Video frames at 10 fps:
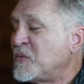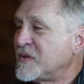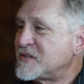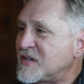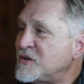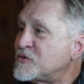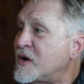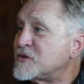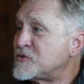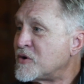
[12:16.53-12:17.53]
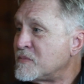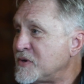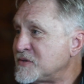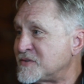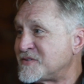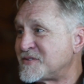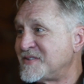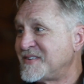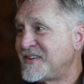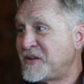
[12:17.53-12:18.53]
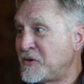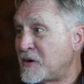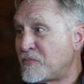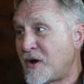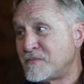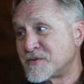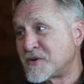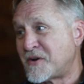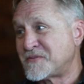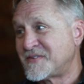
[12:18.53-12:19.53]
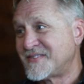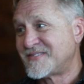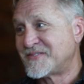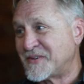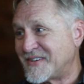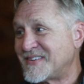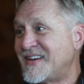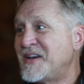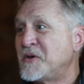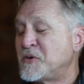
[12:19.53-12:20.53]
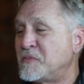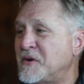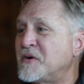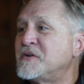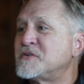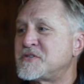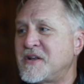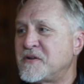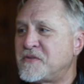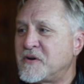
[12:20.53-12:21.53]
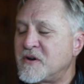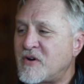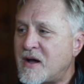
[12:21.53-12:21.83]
Well, let's say you're trying to start a business and you got a problem to solve. Well, you better understand the theory of